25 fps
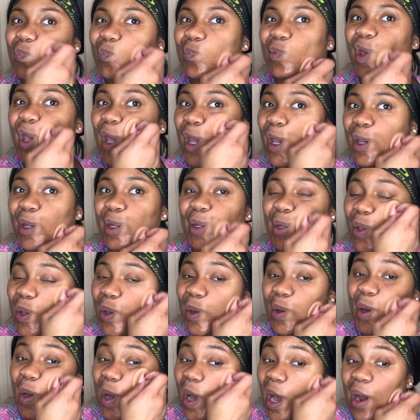And
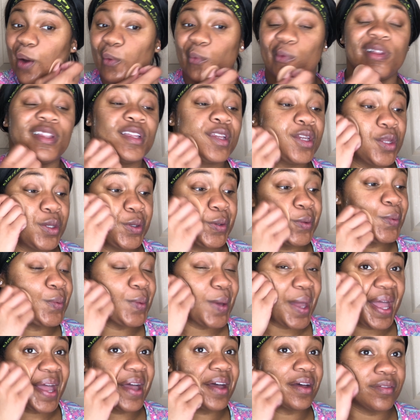I really do
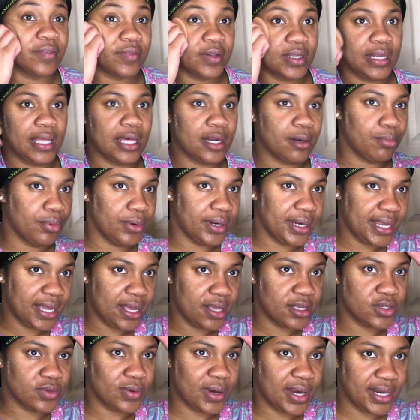have a lot of
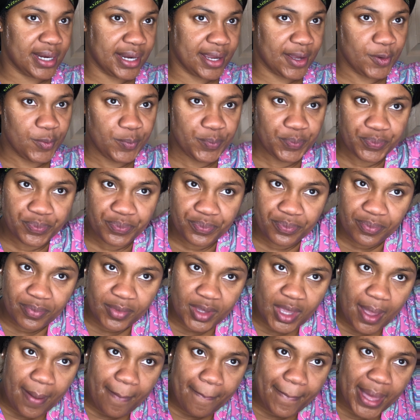breakouts right now
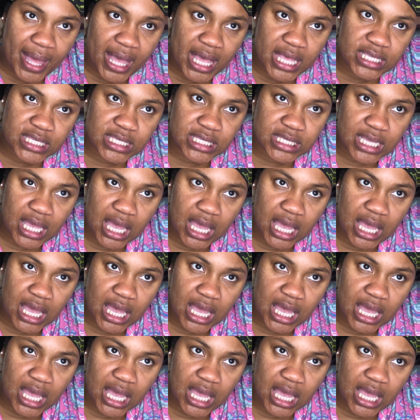because,